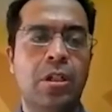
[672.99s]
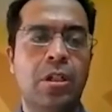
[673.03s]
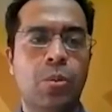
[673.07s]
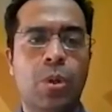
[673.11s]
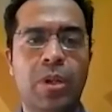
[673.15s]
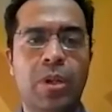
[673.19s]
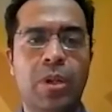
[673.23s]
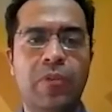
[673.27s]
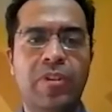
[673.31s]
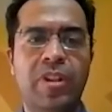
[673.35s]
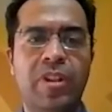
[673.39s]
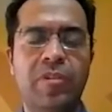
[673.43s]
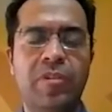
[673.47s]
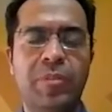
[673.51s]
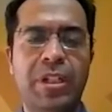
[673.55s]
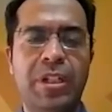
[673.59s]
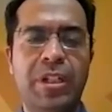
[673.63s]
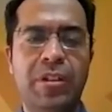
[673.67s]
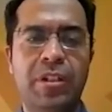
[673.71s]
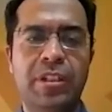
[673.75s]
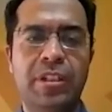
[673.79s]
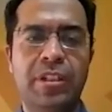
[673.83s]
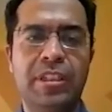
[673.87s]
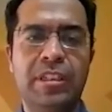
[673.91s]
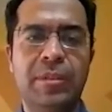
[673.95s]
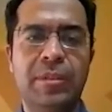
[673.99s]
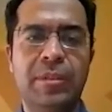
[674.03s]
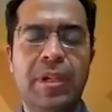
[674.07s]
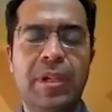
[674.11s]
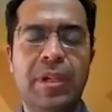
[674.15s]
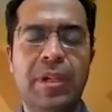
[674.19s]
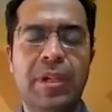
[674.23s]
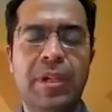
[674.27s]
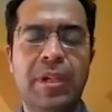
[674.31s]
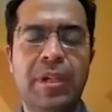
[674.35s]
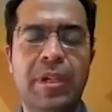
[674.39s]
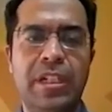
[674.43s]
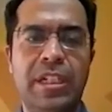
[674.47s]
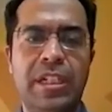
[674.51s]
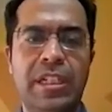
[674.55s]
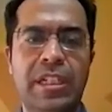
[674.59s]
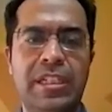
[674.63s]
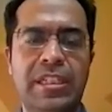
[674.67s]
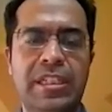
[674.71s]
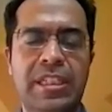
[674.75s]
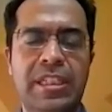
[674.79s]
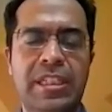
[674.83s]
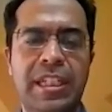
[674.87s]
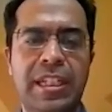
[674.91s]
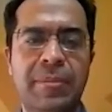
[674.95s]
What we have been talking about
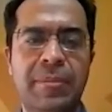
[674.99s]
is the